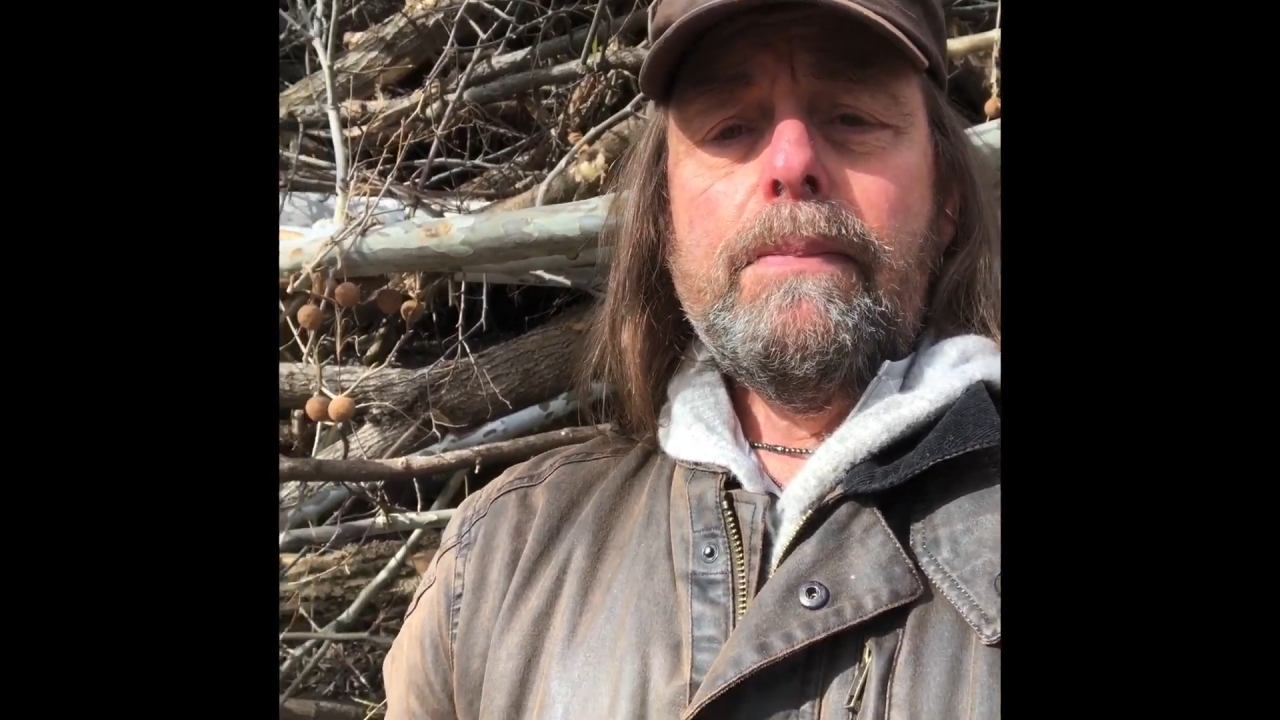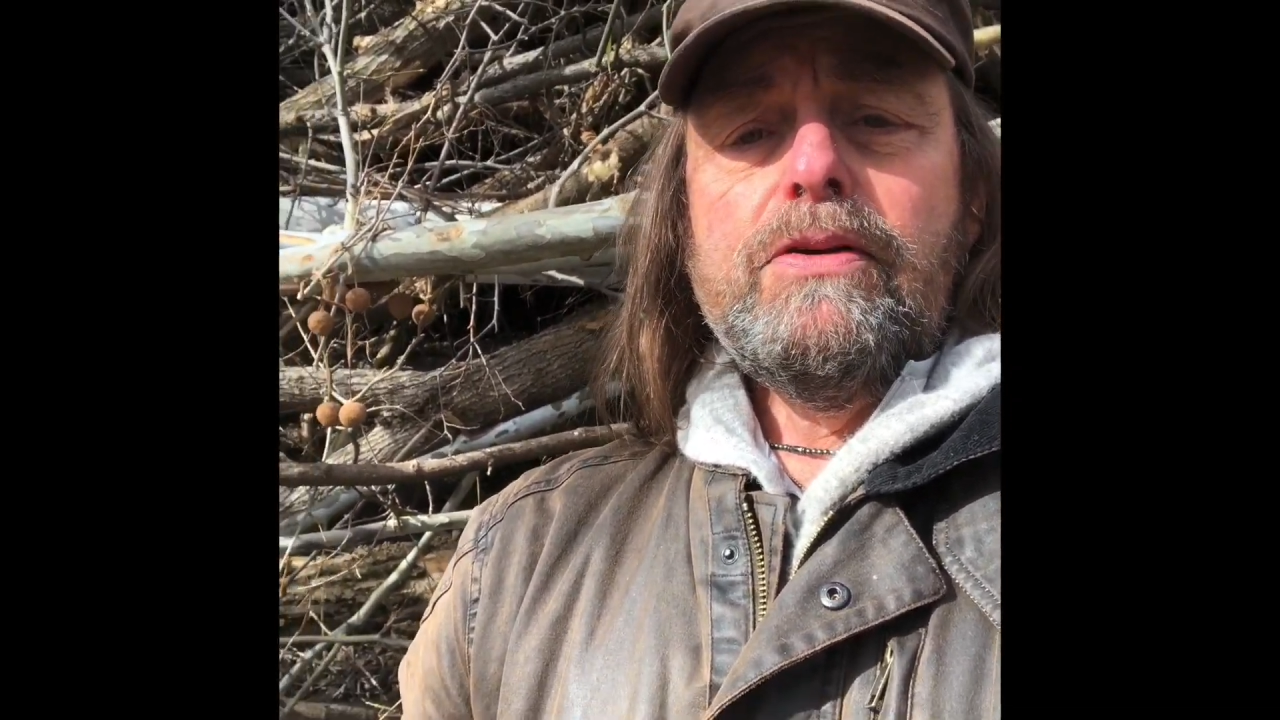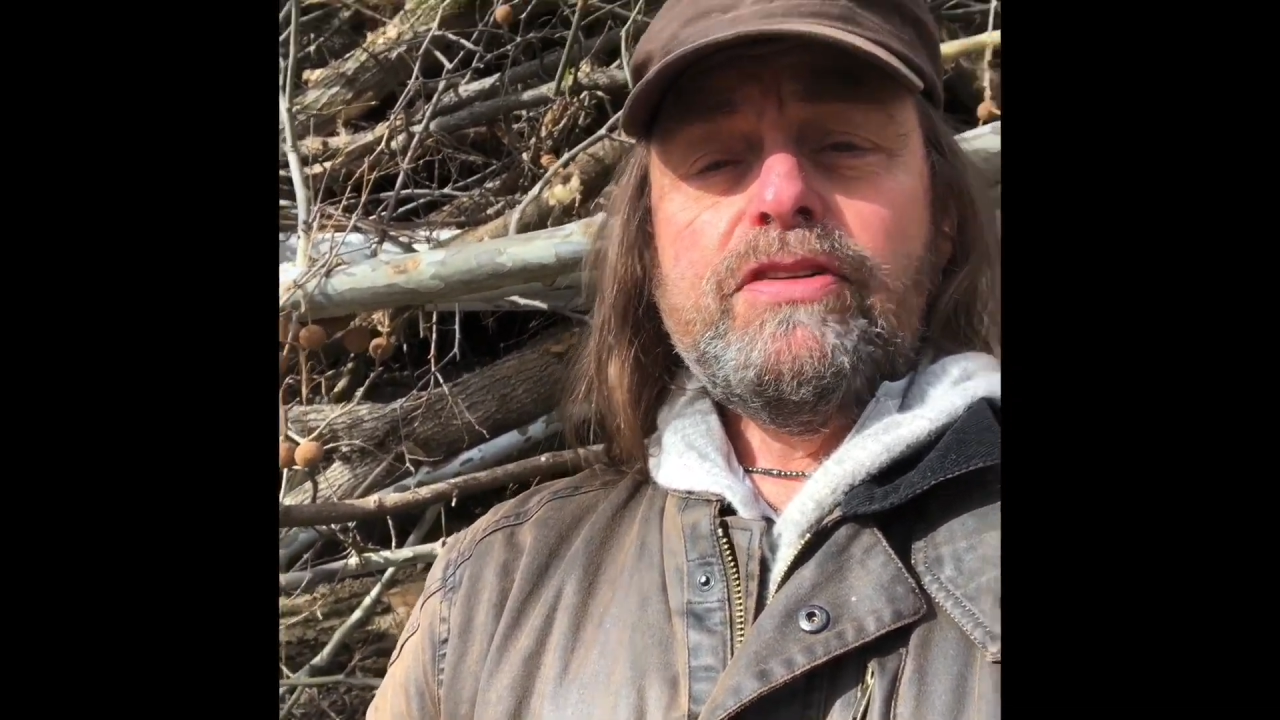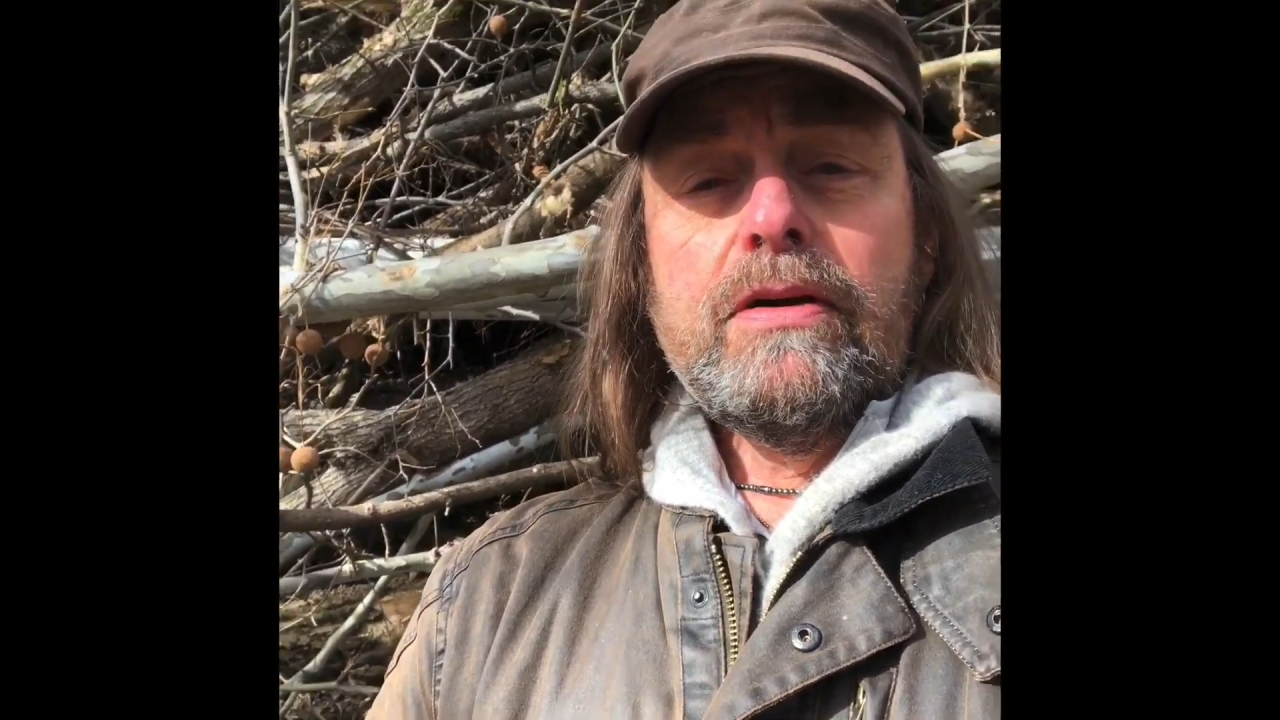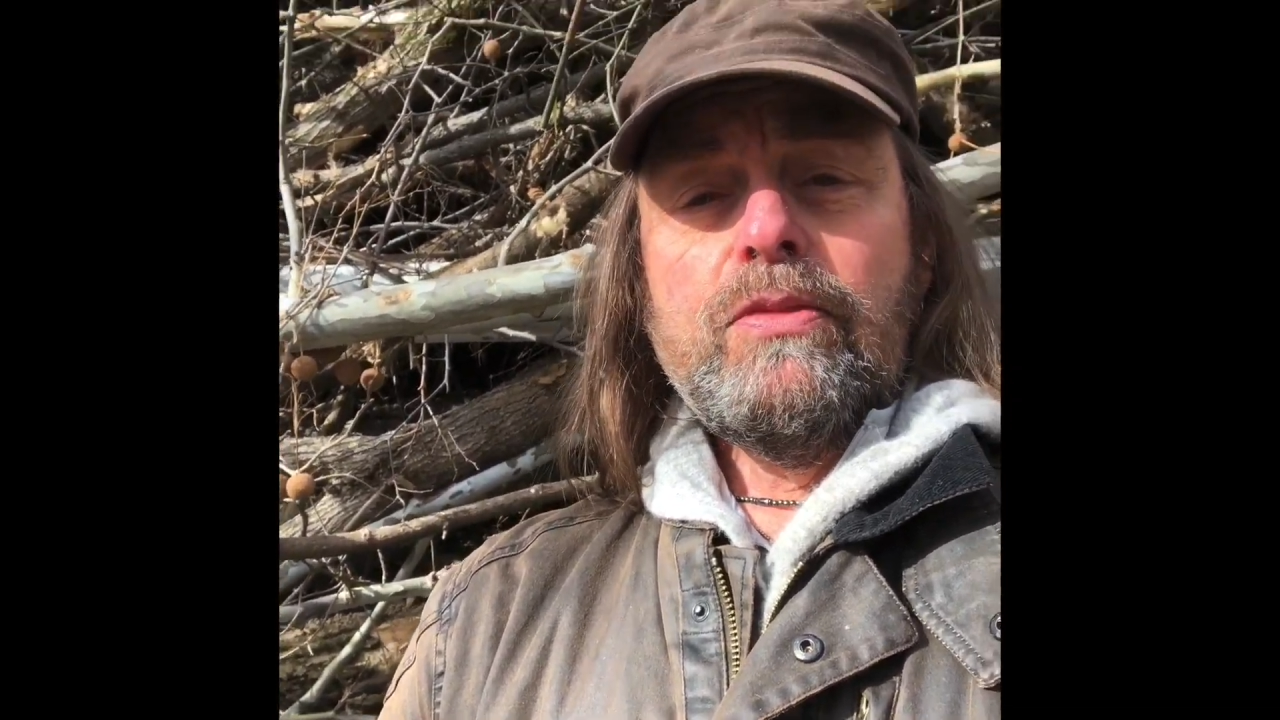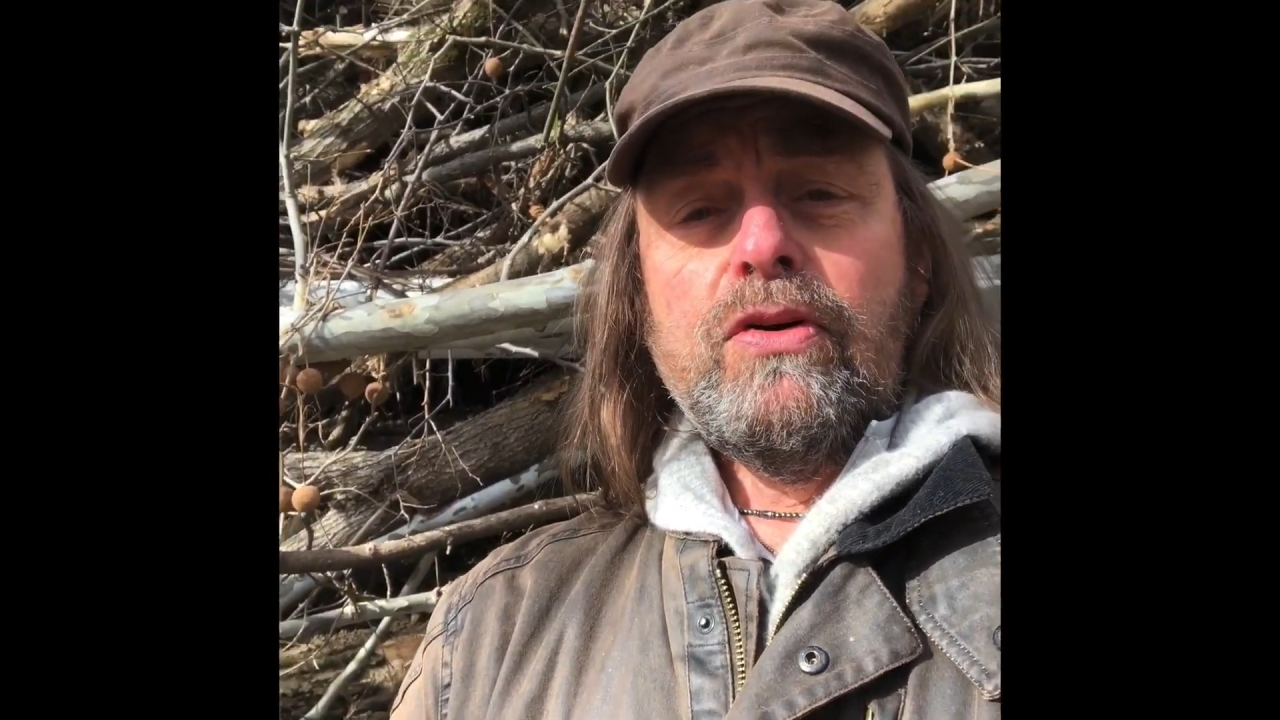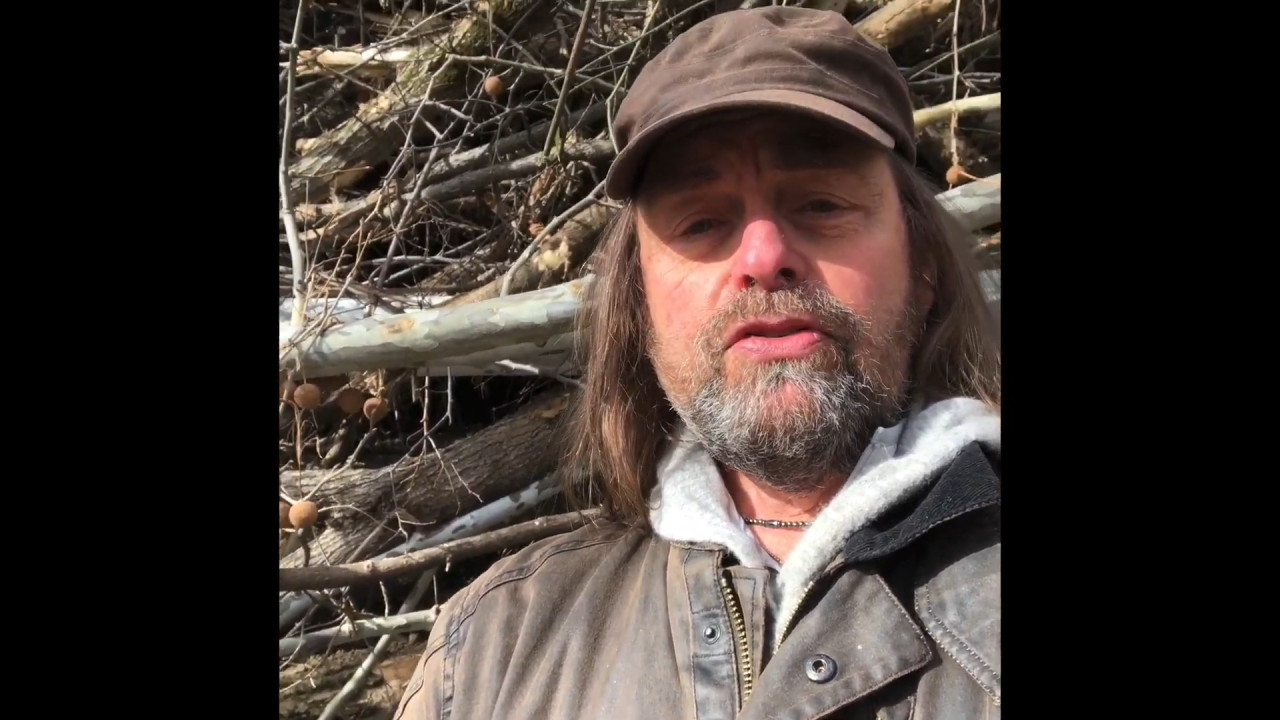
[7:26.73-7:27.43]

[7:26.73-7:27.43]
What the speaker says: the sycamore